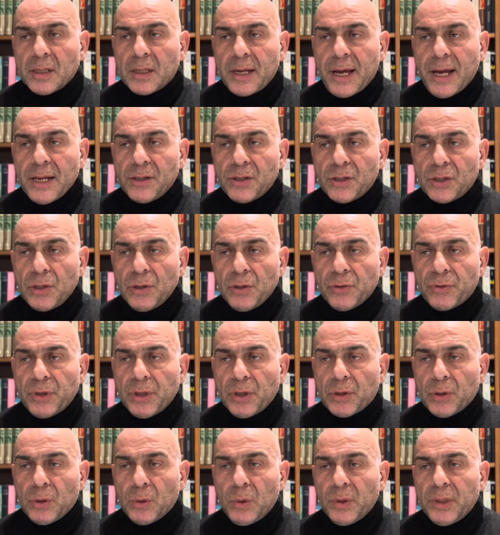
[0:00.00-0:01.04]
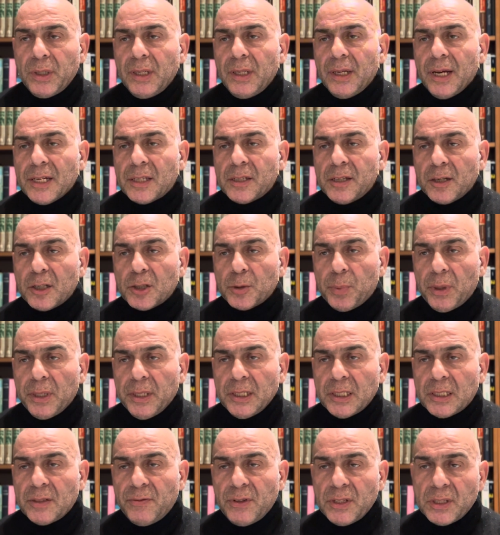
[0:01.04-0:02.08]
As you recall, the Essex
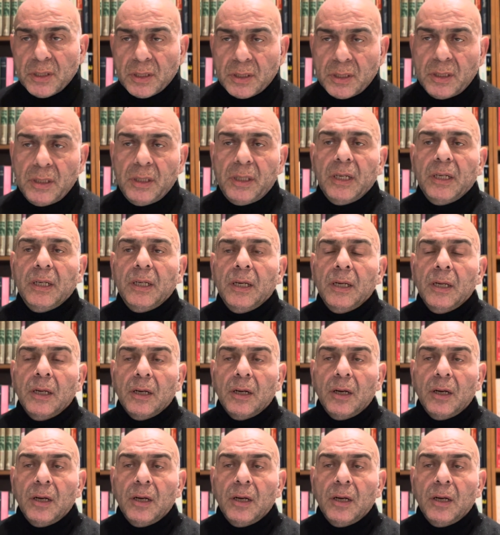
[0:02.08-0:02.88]
police visited the